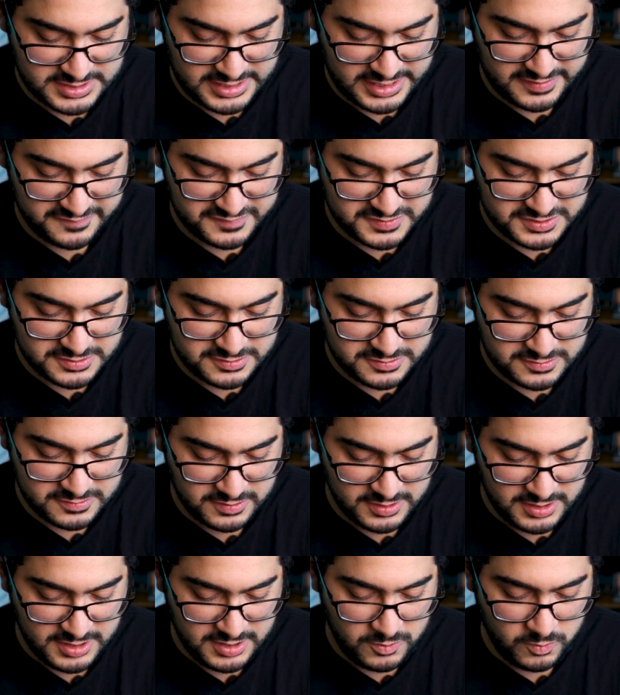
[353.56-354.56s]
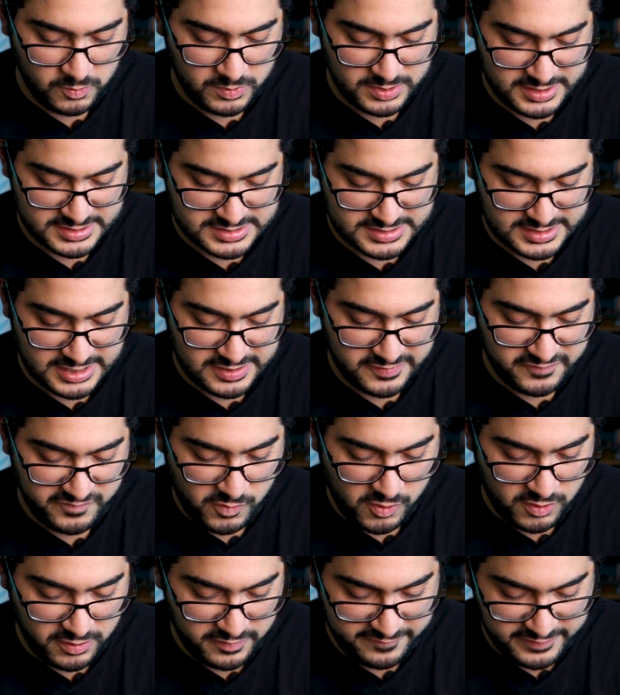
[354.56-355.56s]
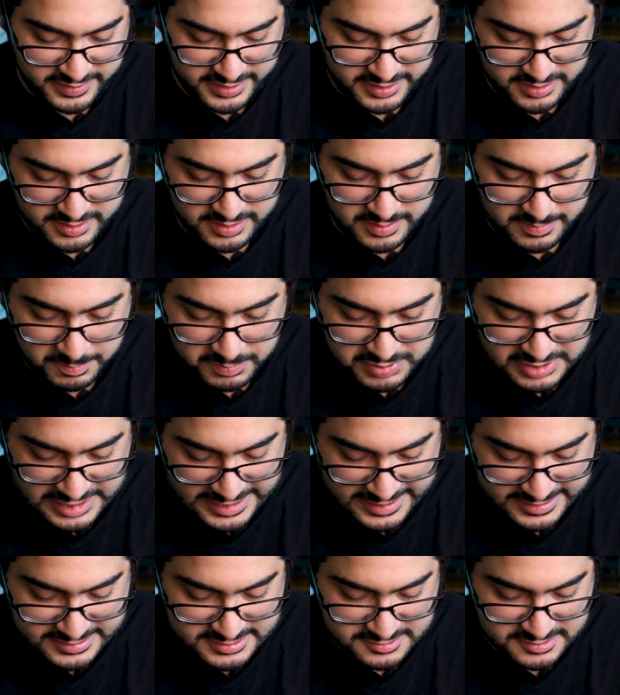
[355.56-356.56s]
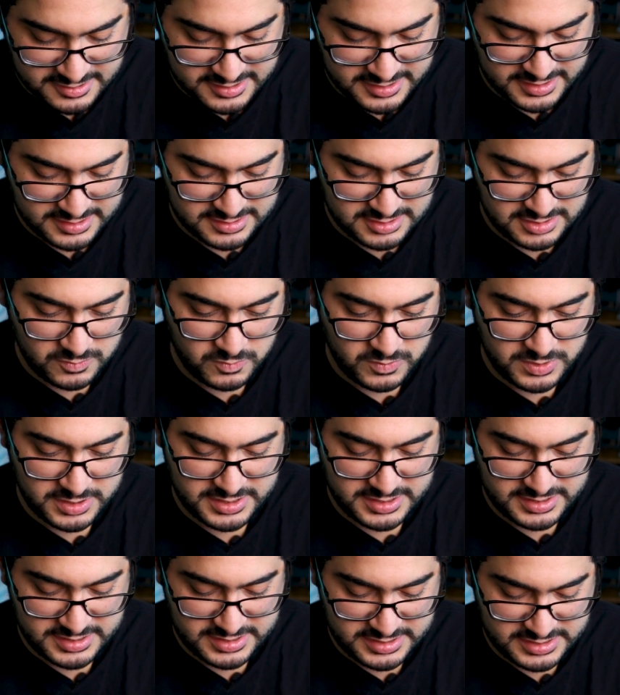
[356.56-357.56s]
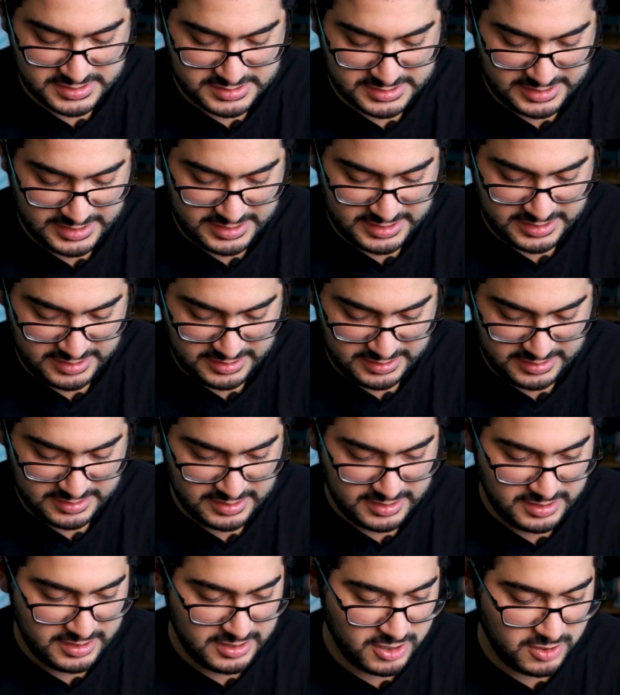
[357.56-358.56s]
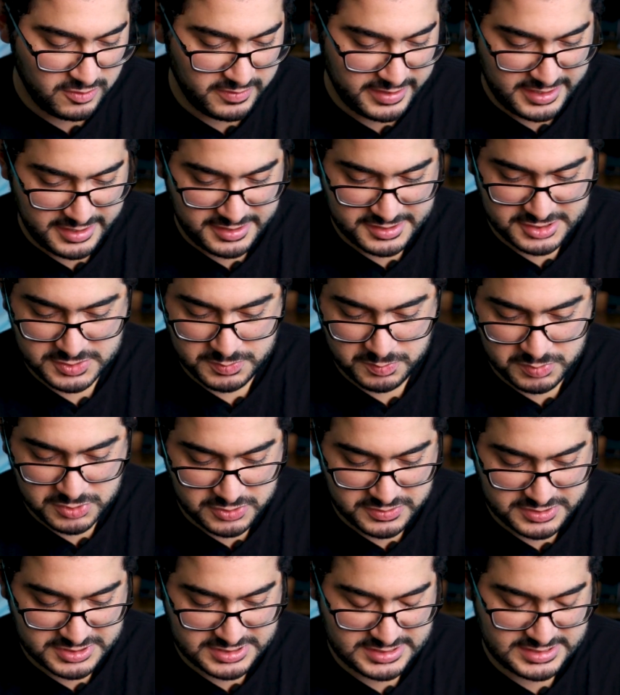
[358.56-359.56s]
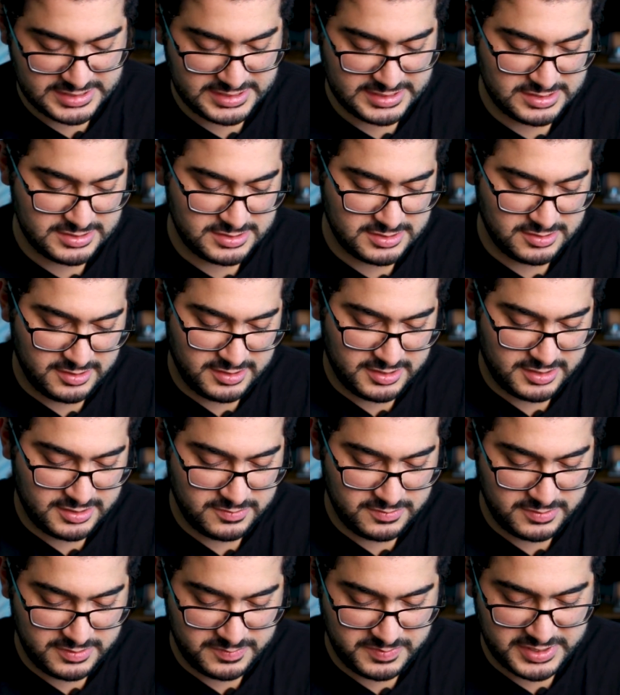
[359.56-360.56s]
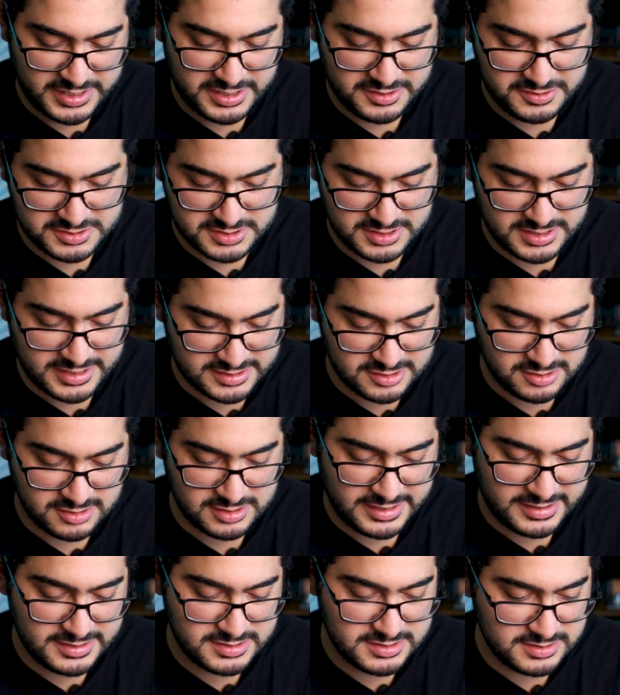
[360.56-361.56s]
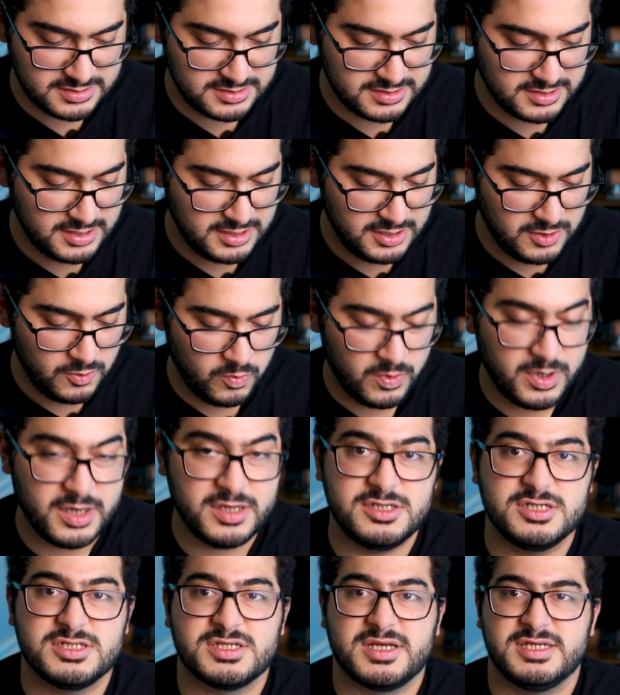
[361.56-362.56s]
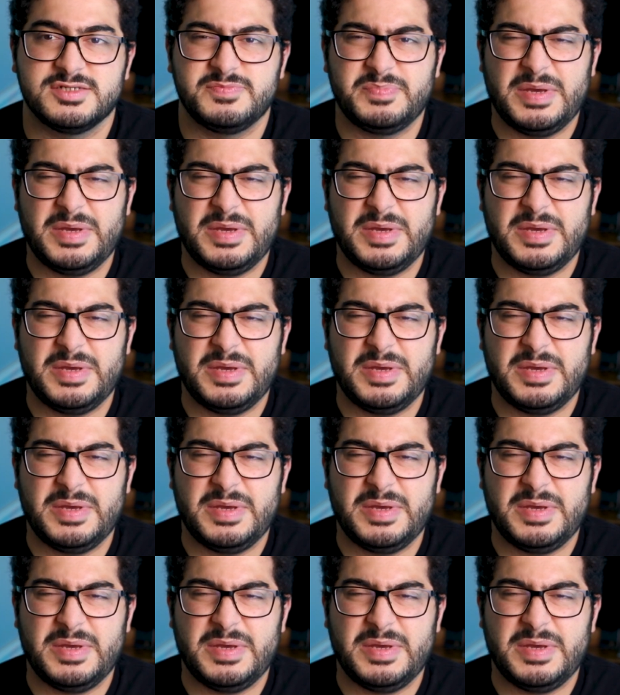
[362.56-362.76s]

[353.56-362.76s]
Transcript: They have two, one is kind of more of like a black dark, and then one is a grayish, bluish tint dark. But I usually like the light one, just because